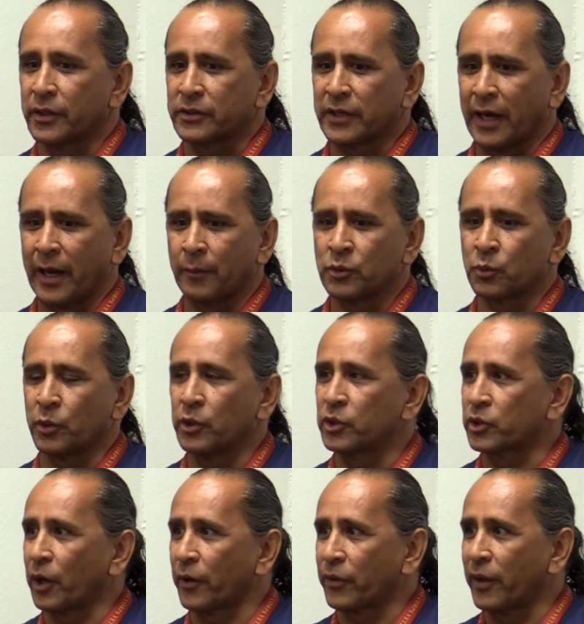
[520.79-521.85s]
times when you
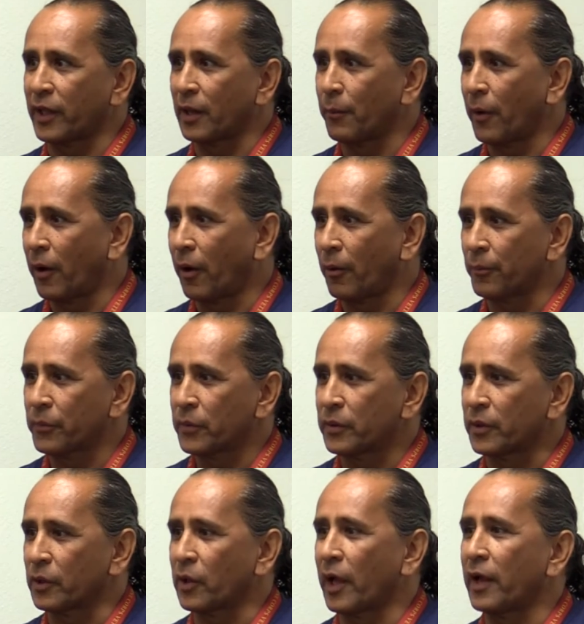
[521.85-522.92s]
start thinking about
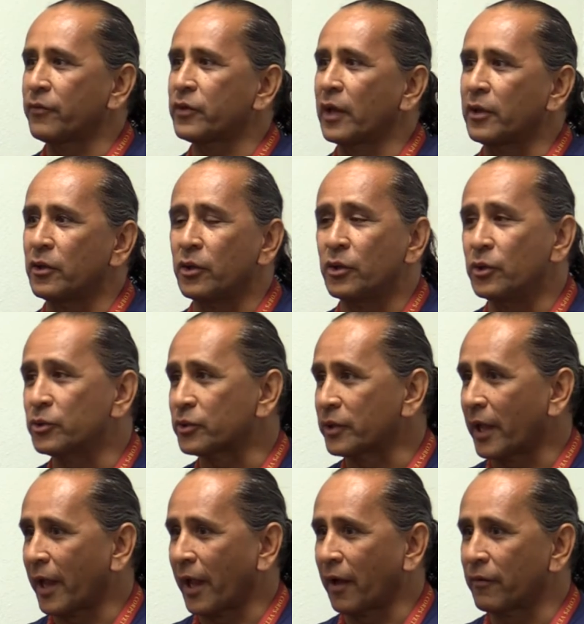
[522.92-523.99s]
the life that you used
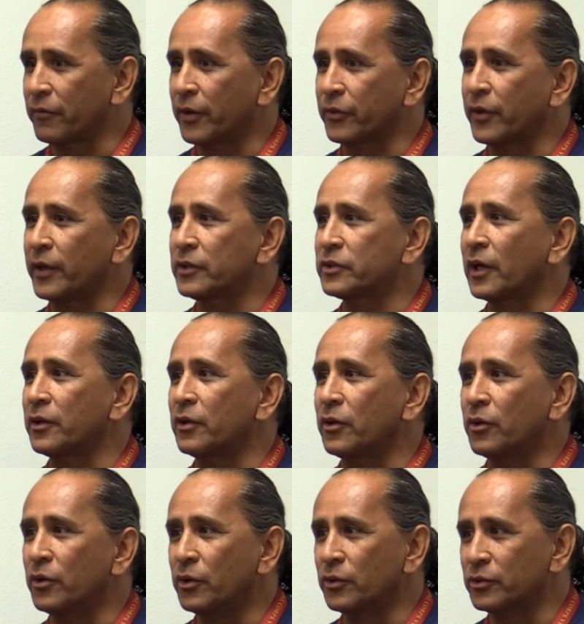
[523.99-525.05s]
to have, the things that
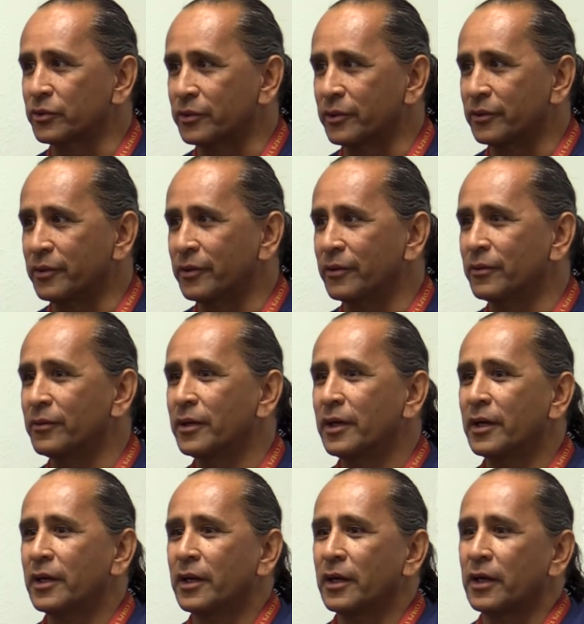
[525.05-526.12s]
you used to do.
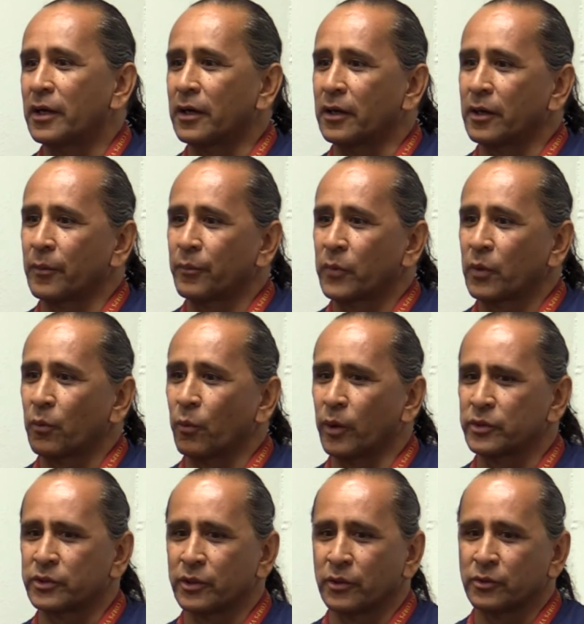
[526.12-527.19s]

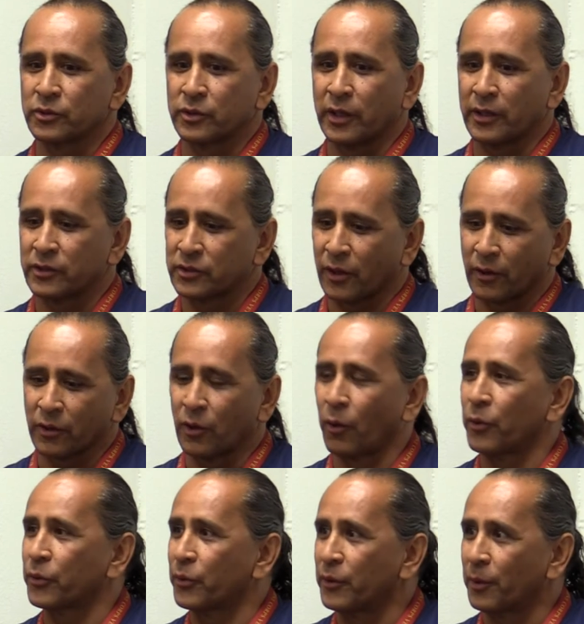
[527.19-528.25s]
Once those things start
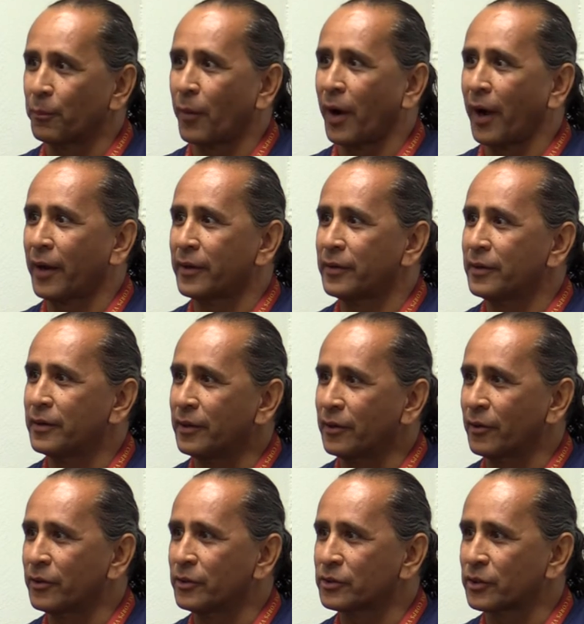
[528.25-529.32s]
going through your mind, you
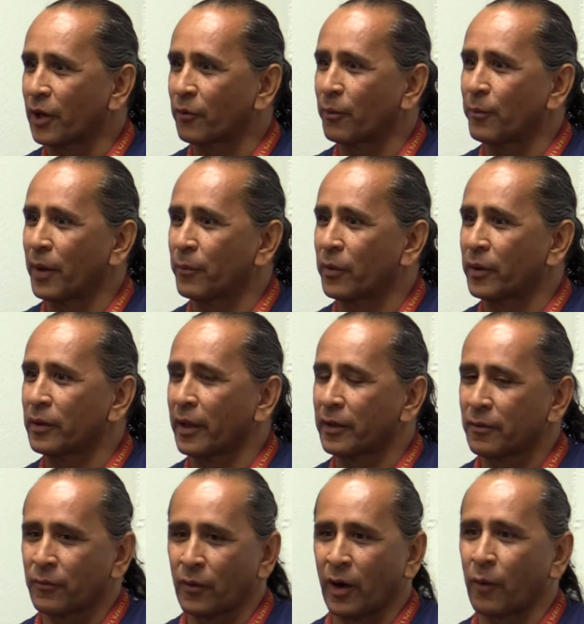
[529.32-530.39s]
know, you start remembering,
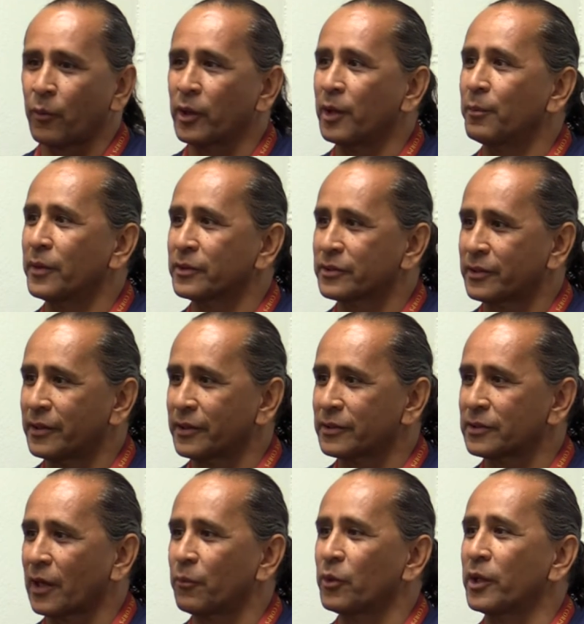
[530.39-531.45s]
like, oh, I really miss
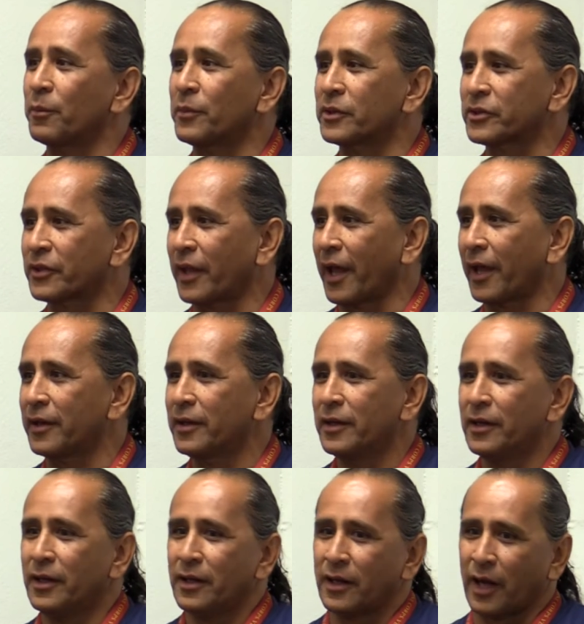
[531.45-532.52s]
this, I really miss that.
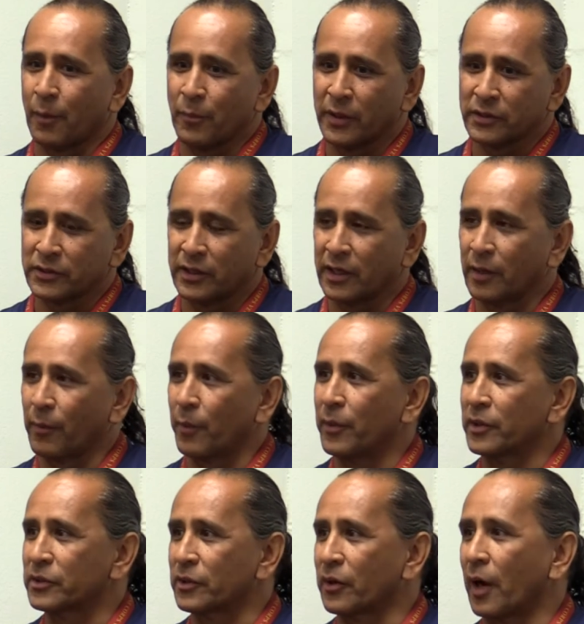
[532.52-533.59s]
I miss him, I
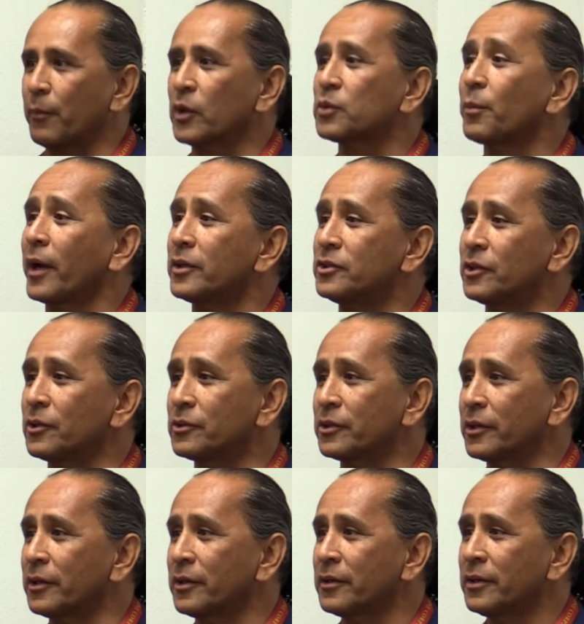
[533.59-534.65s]
miss her, I miss my
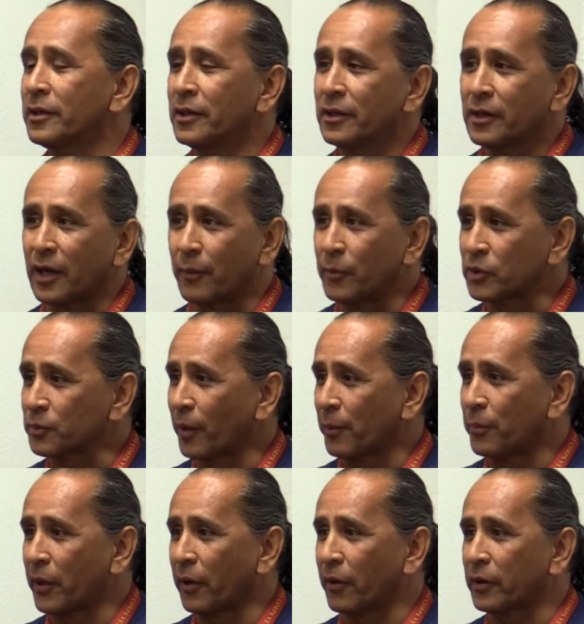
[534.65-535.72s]
children, I miss
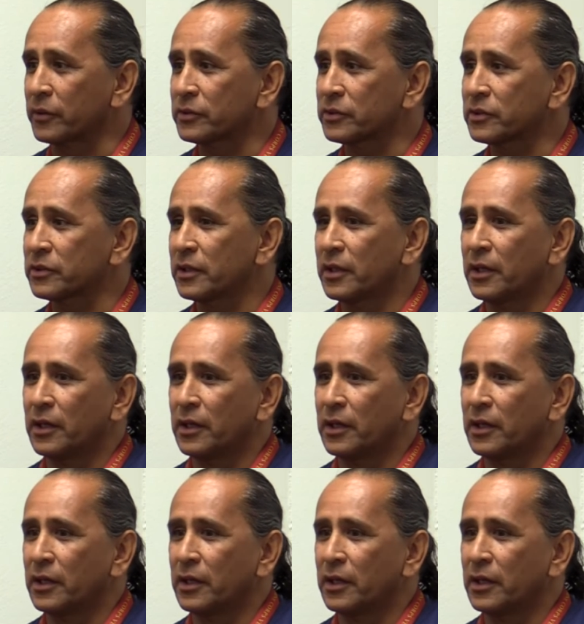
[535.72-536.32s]
my parents.